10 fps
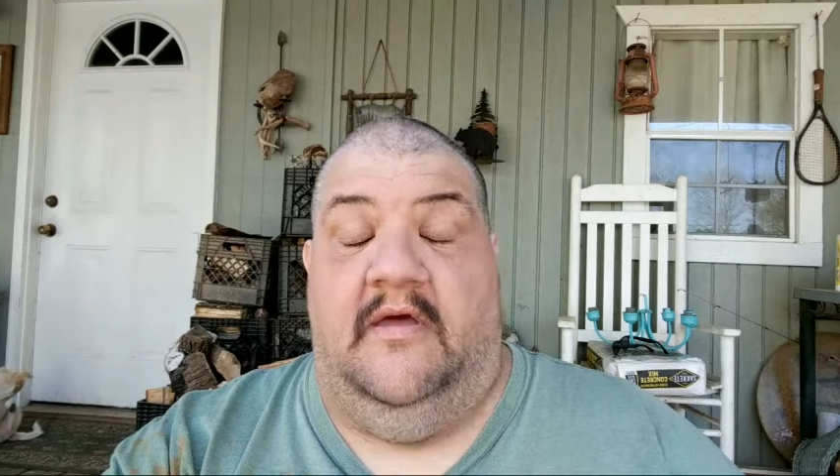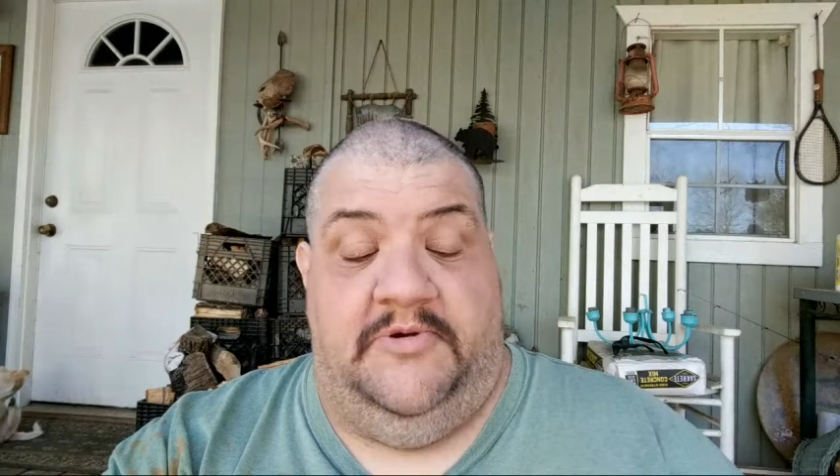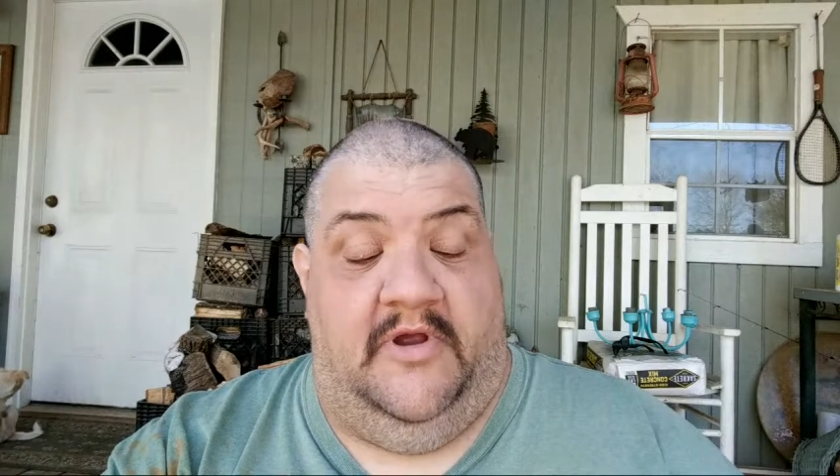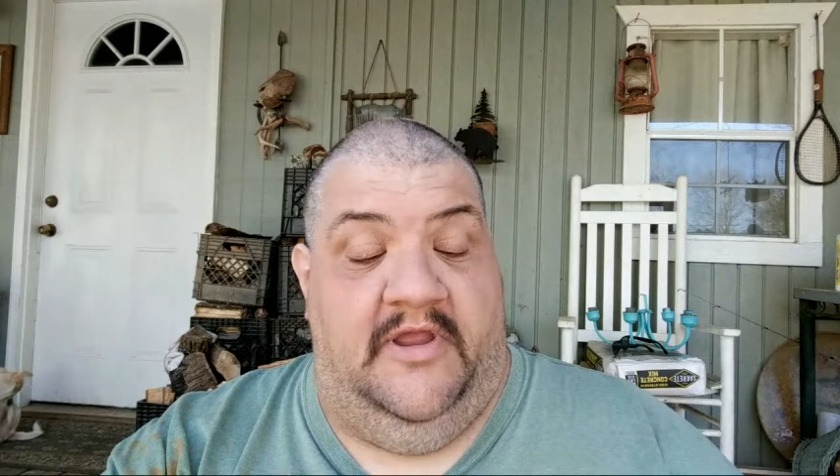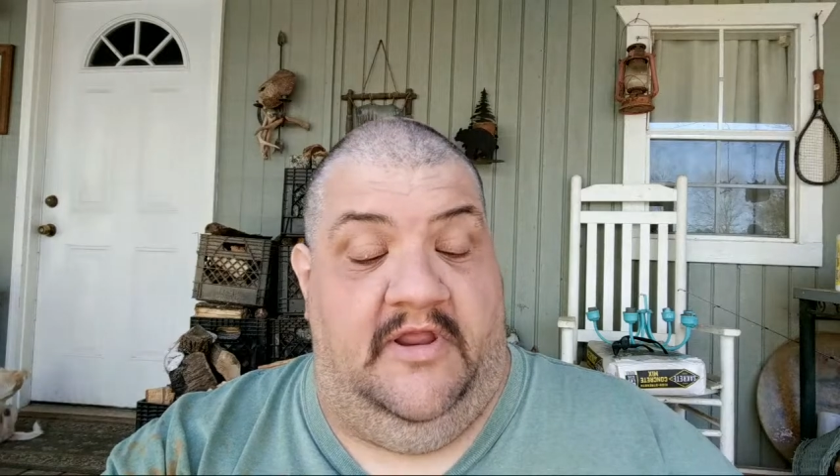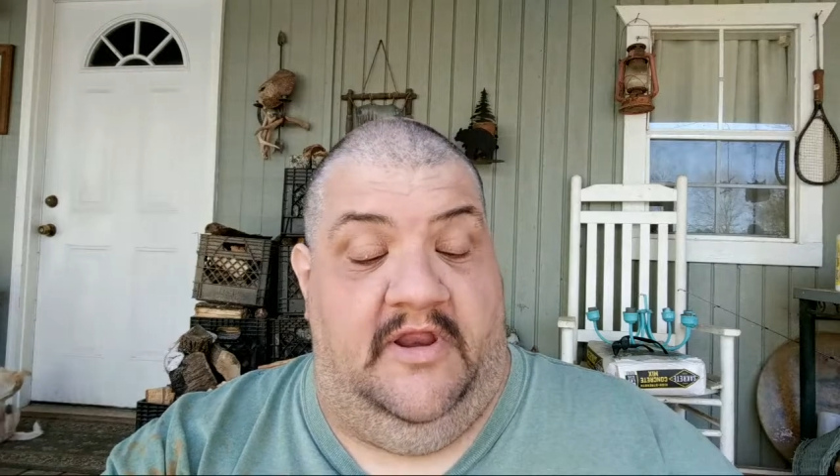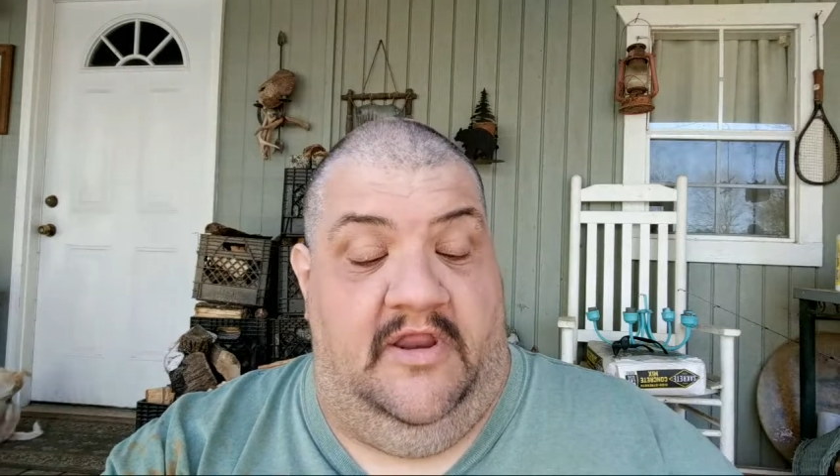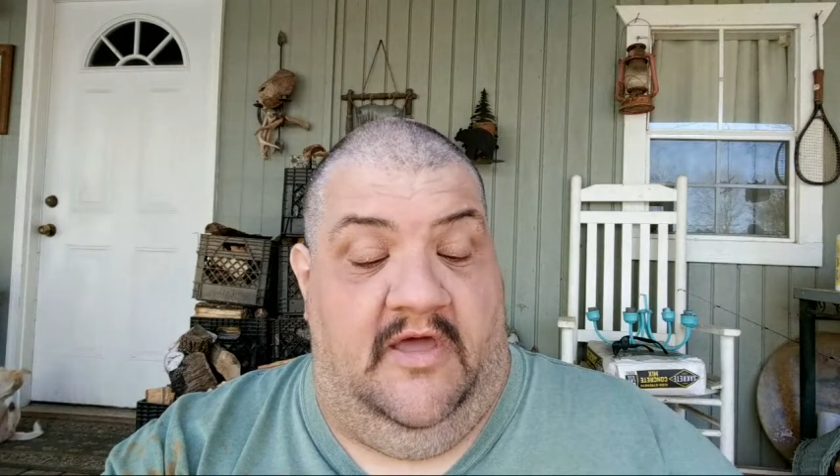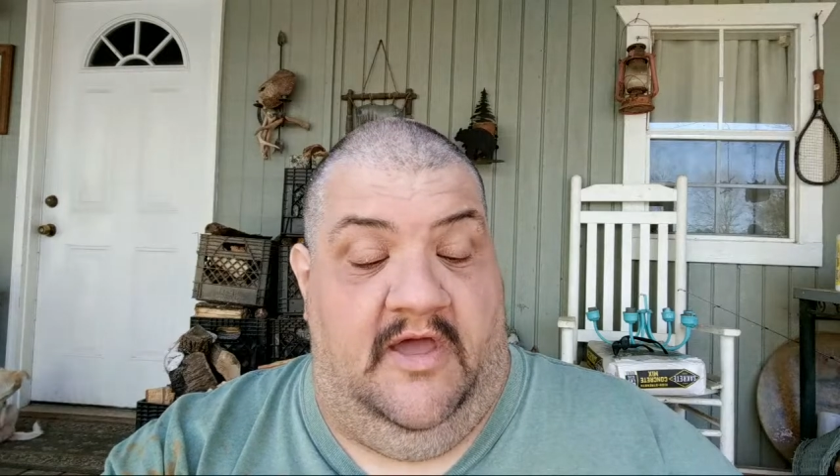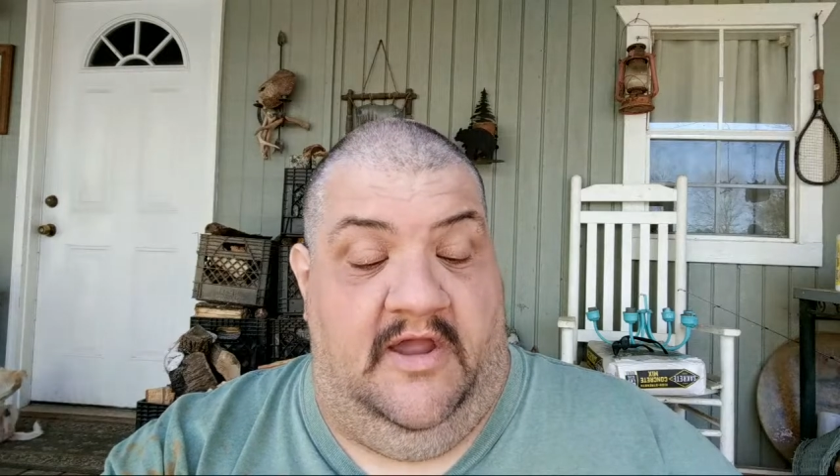I'm trying a
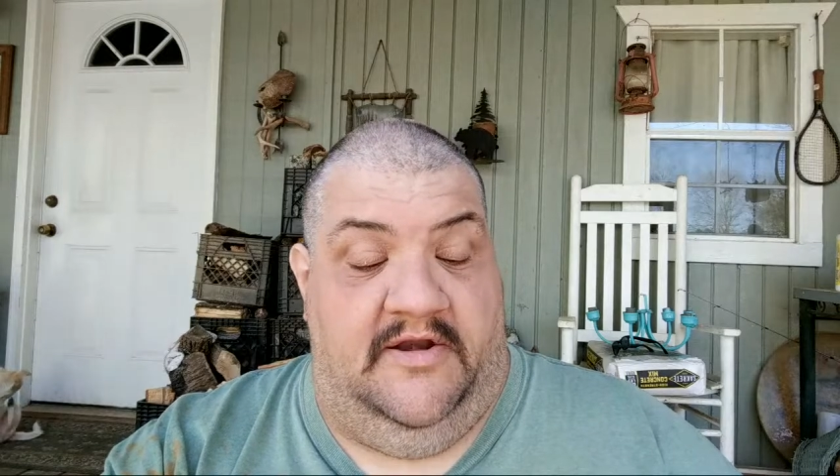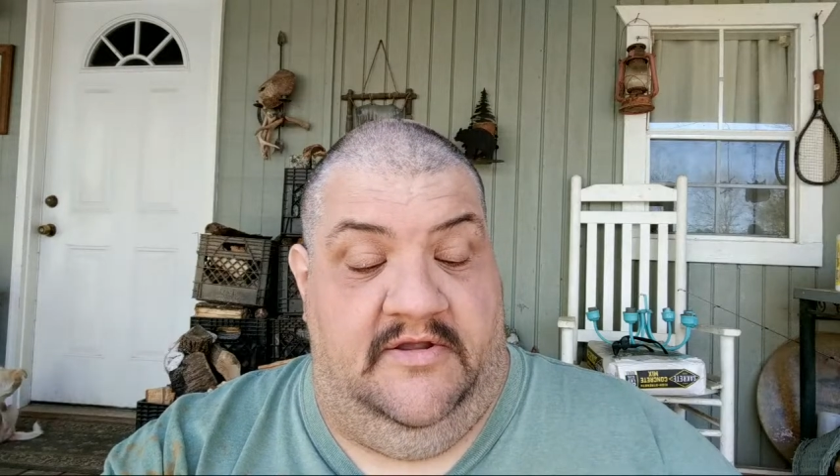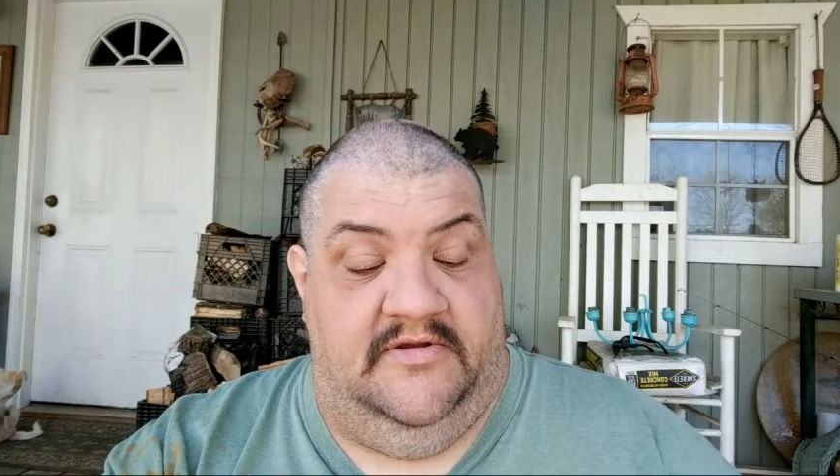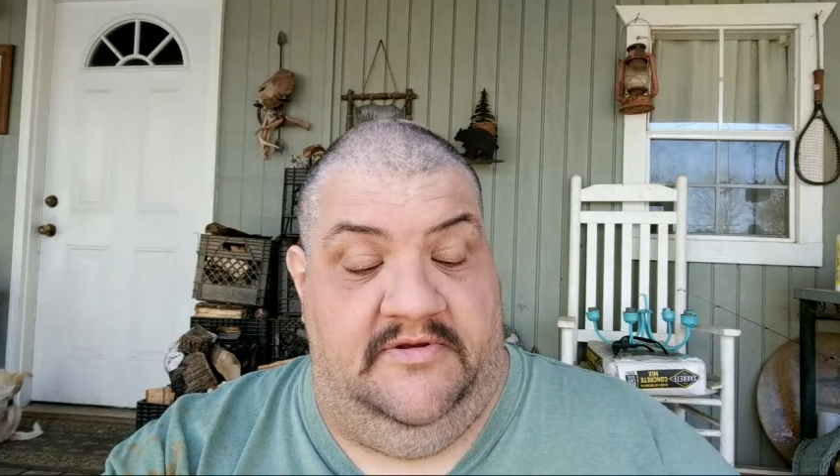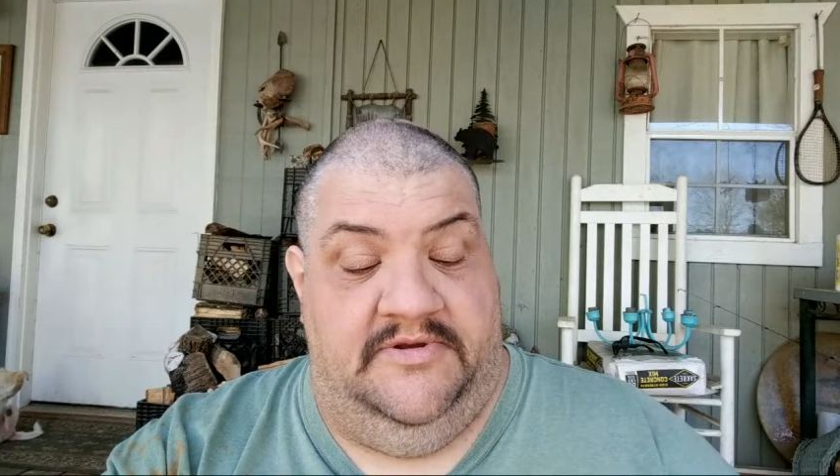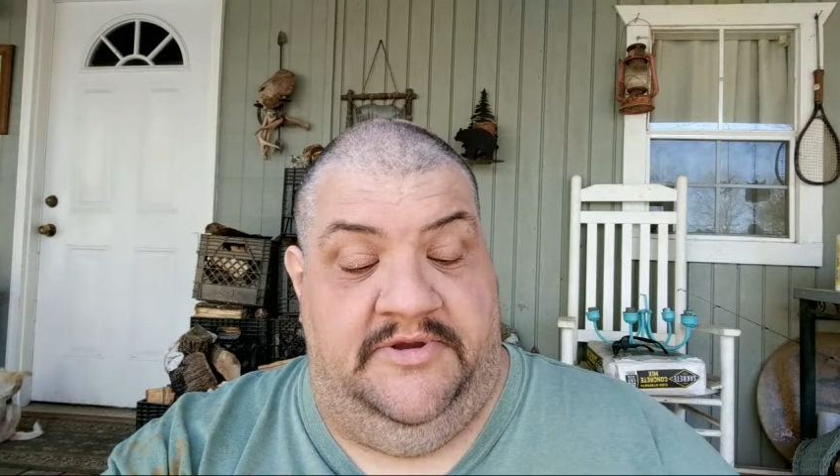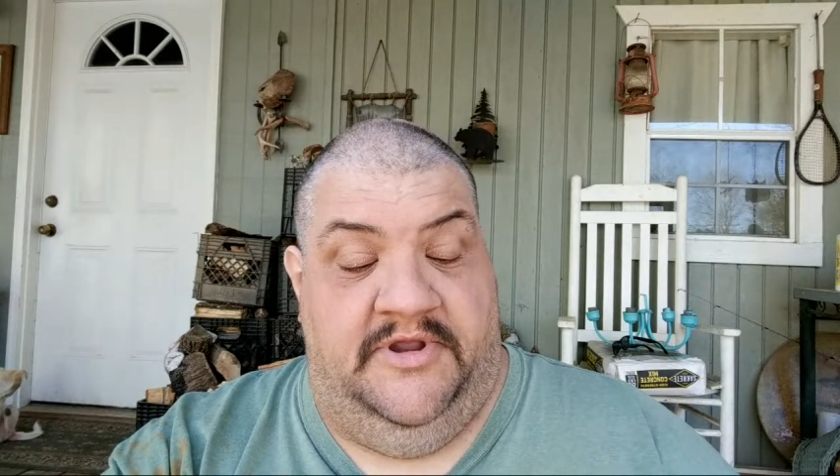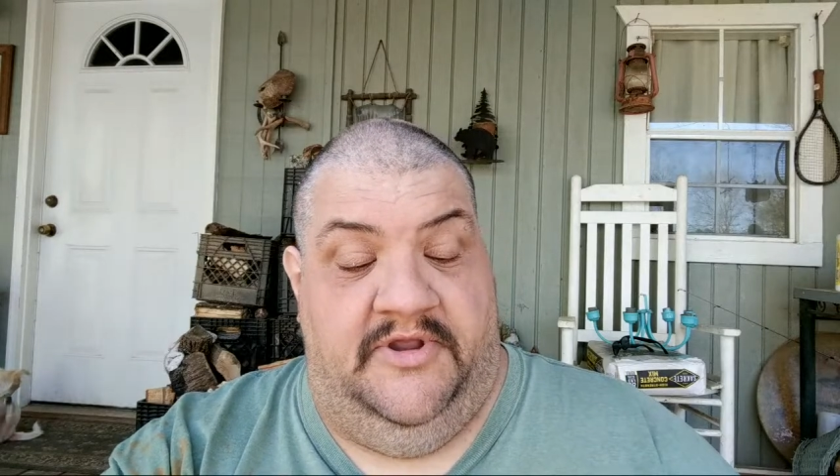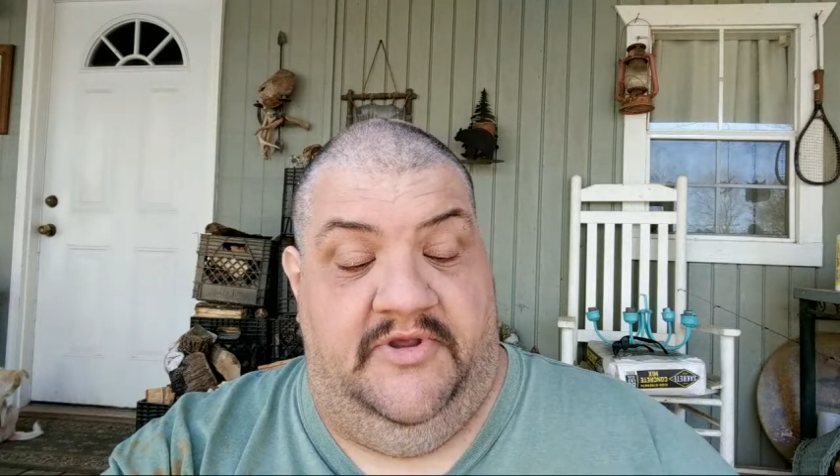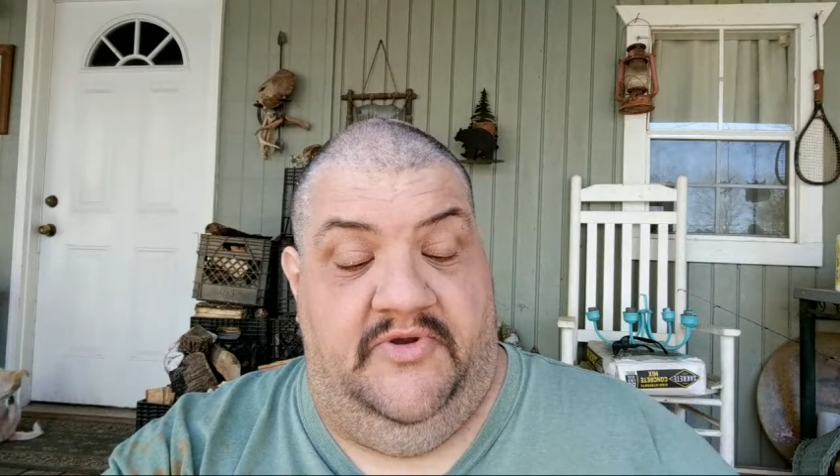lot
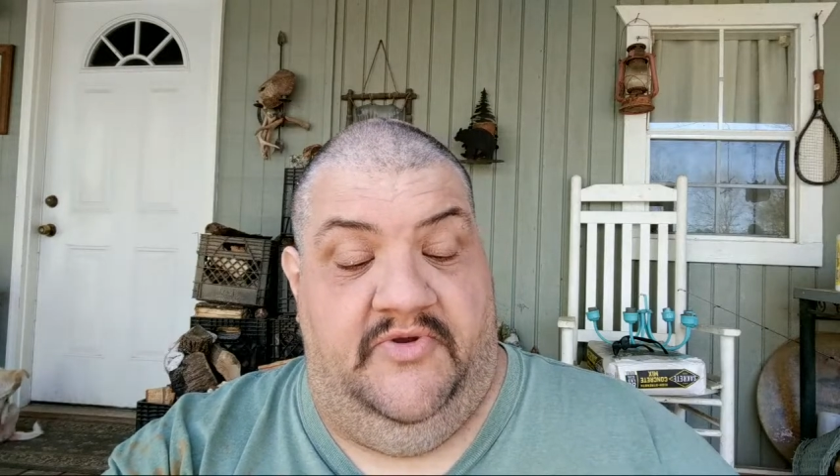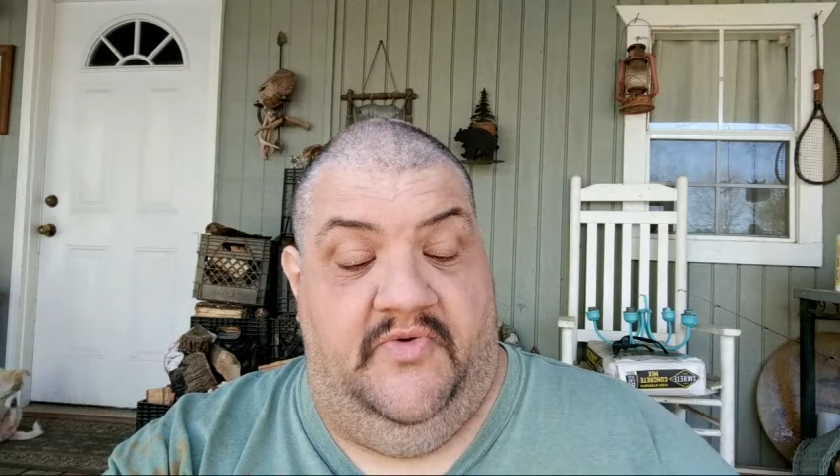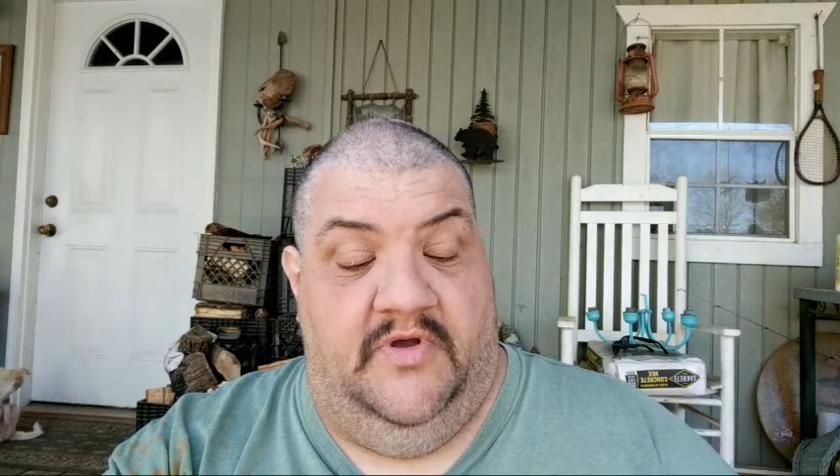to,